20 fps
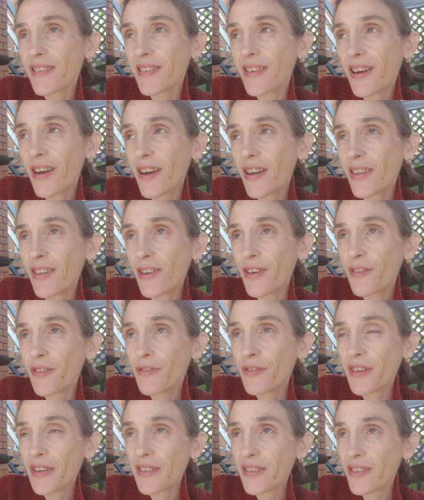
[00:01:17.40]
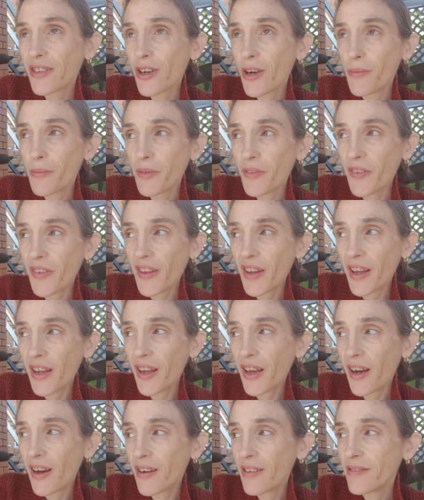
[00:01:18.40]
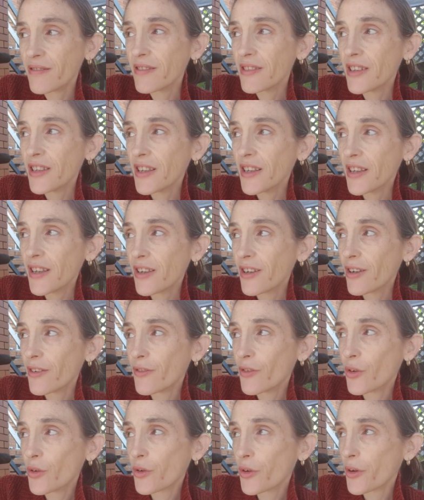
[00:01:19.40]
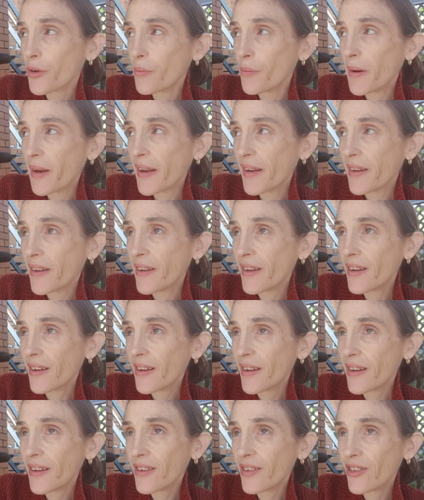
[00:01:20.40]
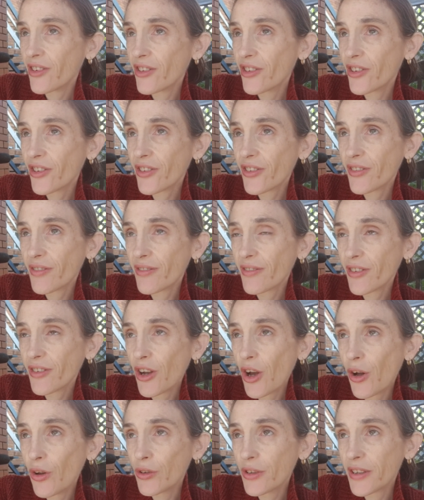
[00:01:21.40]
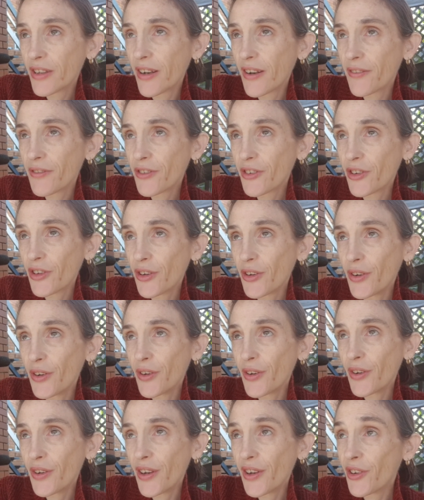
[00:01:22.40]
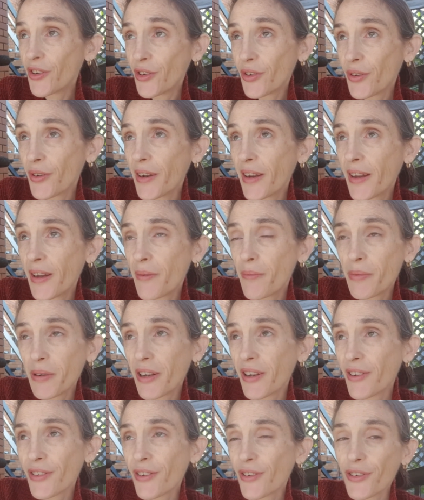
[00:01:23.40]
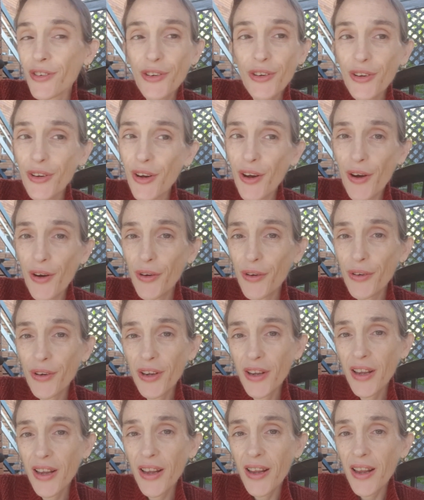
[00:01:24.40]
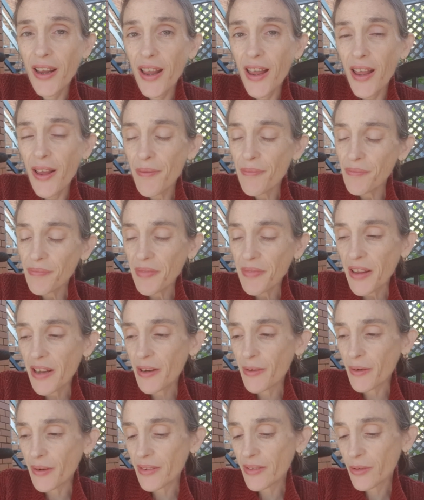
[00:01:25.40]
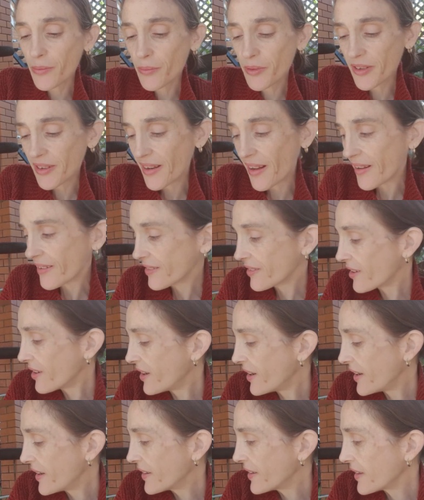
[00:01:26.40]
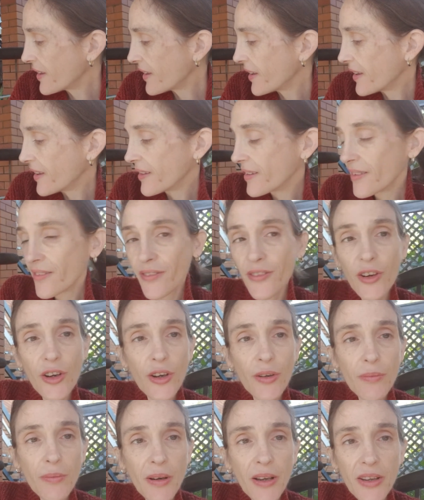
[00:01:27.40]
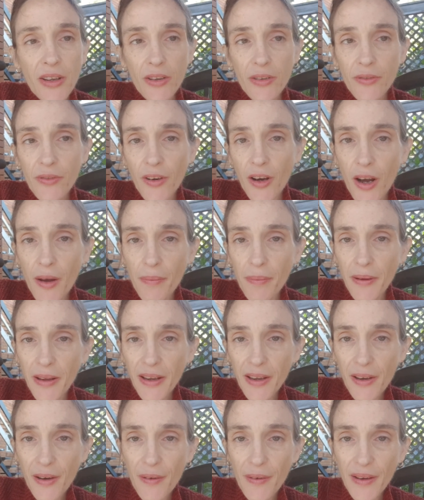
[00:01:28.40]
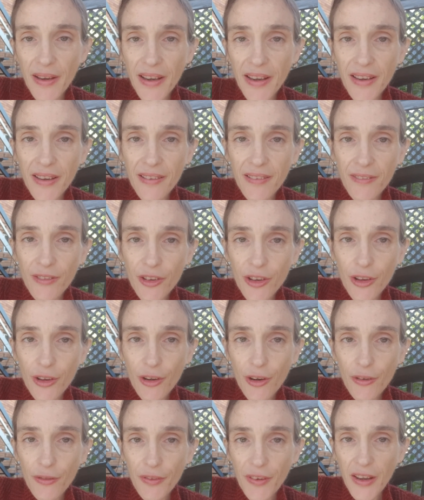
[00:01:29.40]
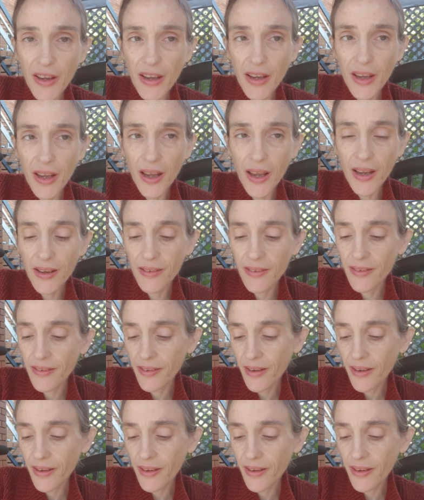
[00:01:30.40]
I love this time of year of autumn when it's just cold enough to enjoy it, but it's not too cold. Anyway, so I'm sitting outside and I've got my little fire pit going, I've got coffee, and